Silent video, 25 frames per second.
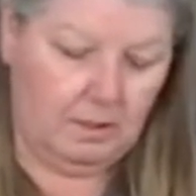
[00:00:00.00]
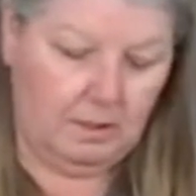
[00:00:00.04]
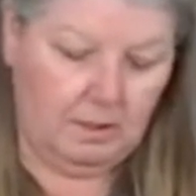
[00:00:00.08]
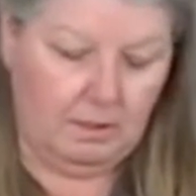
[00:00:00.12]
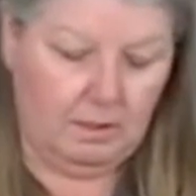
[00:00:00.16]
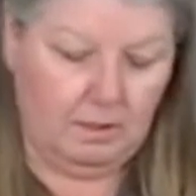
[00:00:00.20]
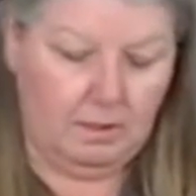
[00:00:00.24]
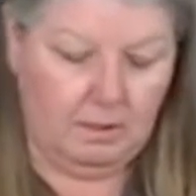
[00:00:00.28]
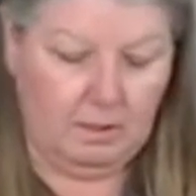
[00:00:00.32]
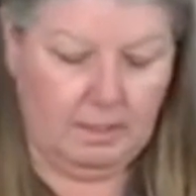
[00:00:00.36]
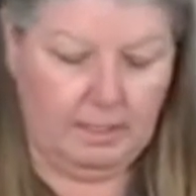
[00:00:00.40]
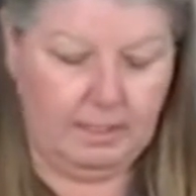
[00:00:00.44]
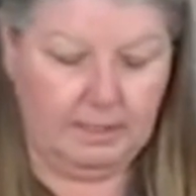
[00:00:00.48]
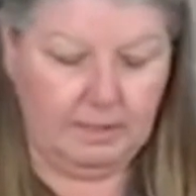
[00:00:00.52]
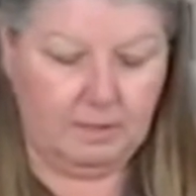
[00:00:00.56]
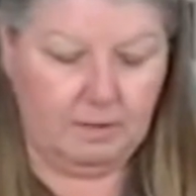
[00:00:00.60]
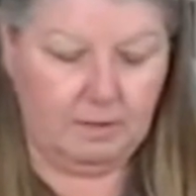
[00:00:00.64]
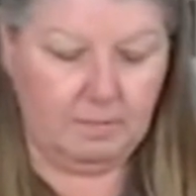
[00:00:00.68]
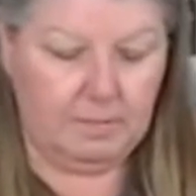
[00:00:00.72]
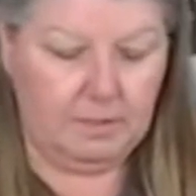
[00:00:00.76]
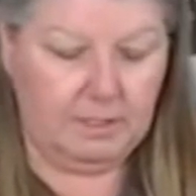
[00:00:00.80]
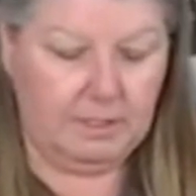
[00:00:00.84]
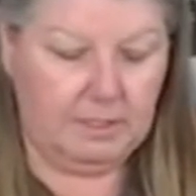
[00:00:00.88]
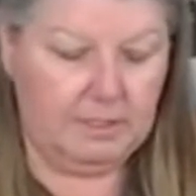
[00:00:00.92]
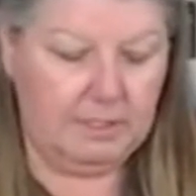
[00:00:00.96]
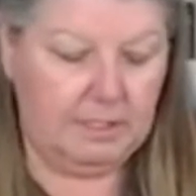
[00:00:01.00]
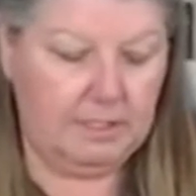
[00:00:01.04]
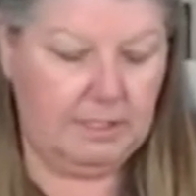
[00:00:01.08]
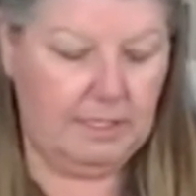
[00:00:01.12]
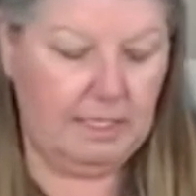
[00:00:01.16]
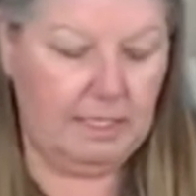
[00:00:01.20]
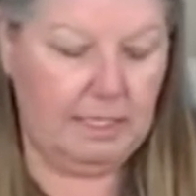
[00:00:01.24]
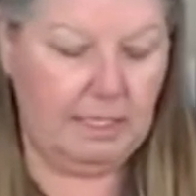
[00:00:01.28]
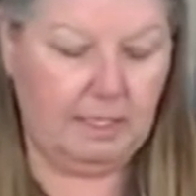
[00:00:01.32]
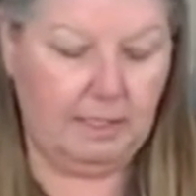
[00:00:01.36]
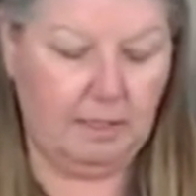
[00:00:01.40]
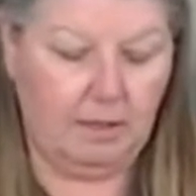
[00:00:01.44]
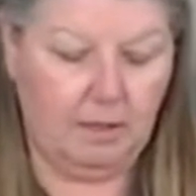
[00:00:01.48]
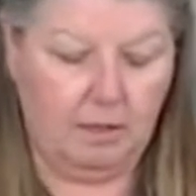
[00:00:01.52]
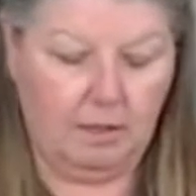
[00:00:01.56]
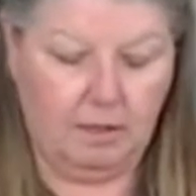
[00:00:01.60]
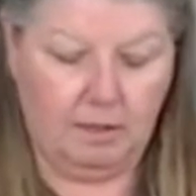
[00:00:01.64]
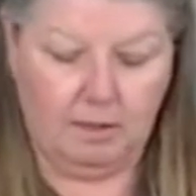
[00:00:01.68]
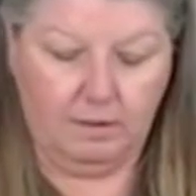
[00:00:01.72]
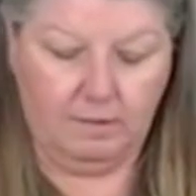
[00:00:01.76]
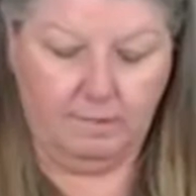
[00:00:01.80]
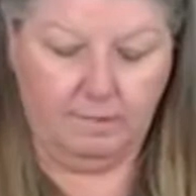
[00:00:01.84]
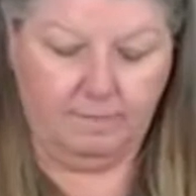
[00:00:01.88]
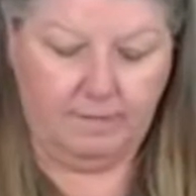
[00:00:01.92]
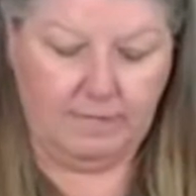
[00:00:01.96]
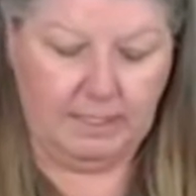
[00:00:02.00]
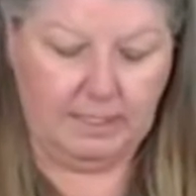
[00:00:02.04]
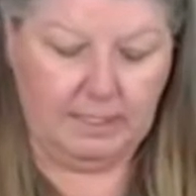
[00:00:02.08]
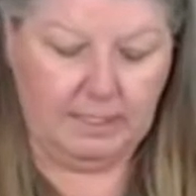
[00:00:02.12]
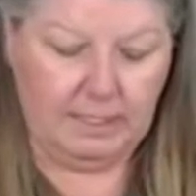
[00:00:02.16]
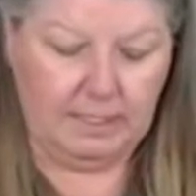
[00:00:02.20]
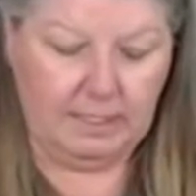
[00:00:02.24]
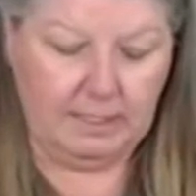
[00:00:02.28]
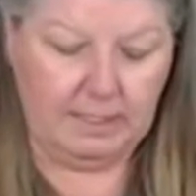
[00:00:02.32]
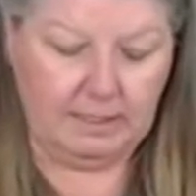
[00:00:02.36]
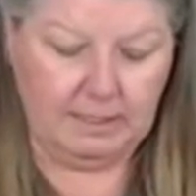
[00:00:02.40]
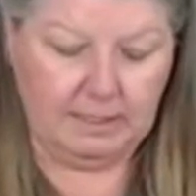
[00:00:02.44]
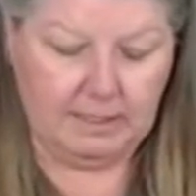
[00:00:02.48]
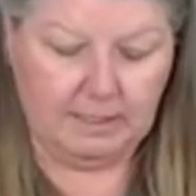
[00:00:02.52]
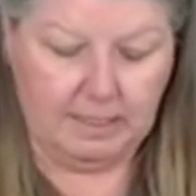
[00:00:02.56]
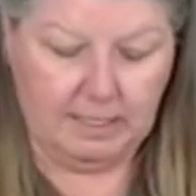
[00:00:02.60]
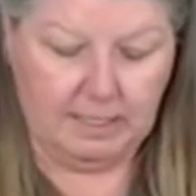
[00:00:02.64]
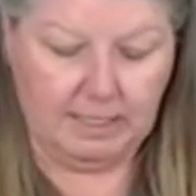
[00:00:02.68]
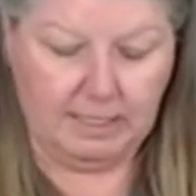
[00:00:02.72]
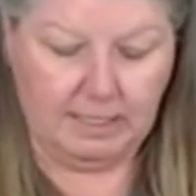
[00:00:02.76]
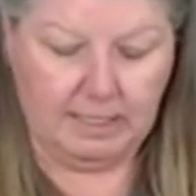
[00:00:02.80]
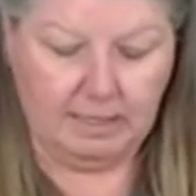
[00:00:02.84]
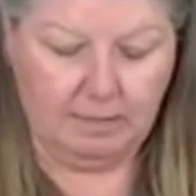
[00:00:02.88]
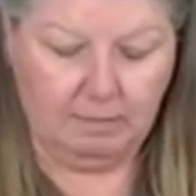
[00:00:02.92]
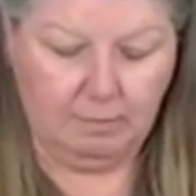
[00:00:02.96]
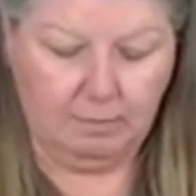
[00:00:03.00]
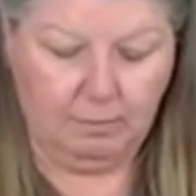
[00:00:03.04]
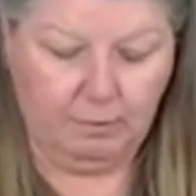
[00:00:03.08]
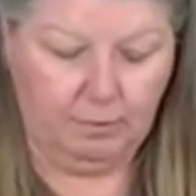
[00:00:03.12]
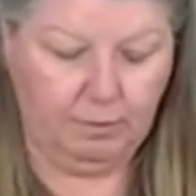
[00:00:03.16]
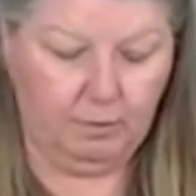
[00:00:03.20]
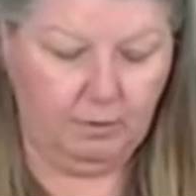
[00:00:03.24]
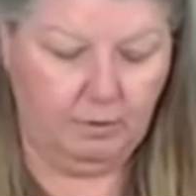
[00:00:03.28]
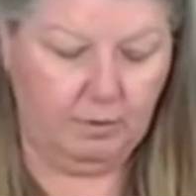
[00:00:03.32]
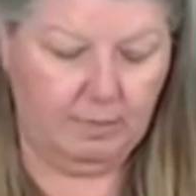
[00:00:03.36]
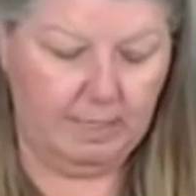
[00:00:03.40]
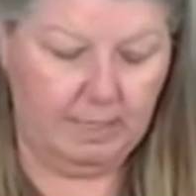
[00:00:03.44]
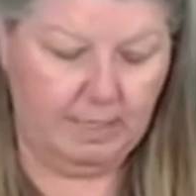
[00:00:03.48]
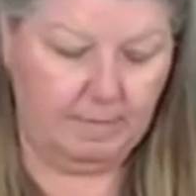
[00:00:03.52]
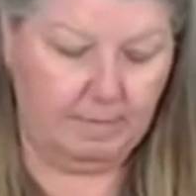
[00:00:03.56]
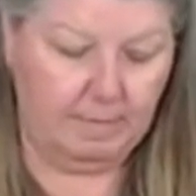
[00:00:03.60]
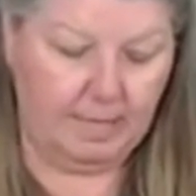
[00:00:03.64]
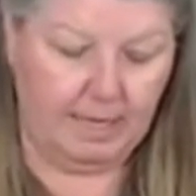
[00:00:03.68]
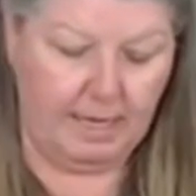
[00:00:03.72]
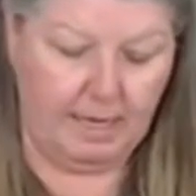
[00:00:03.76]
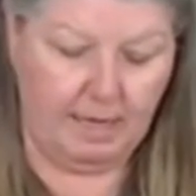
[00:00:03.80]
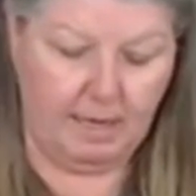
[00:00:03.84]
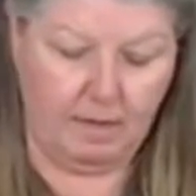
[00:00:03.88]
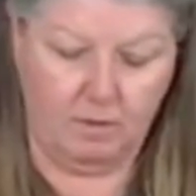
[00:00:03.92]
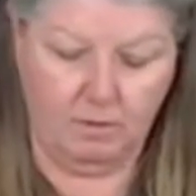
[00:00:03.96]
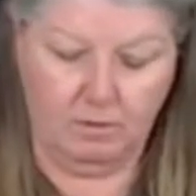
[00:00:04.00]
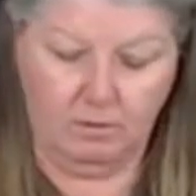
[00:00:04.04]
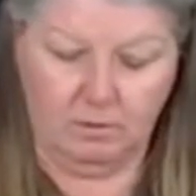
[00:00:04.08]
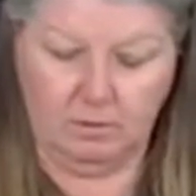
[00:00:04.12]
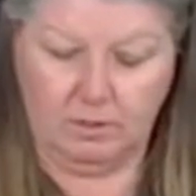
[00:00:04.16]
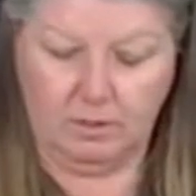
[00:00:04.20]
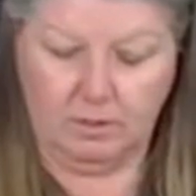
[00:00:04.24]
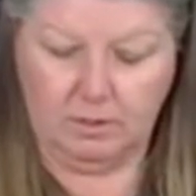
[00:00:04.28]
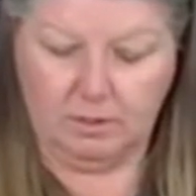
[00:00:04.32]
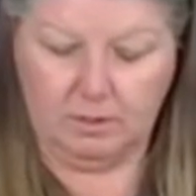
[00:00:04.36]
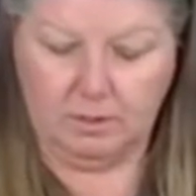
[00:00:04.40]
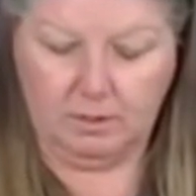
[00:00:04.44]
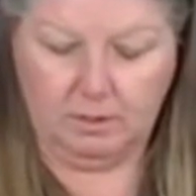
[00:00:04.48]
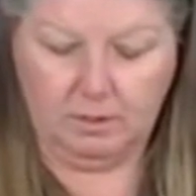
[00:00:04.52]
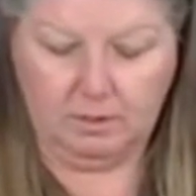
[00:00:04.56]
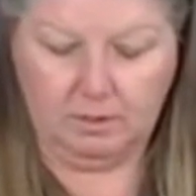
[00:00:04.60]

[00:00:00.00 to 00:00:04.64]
All right, so I'm going to take all of these and pull them out.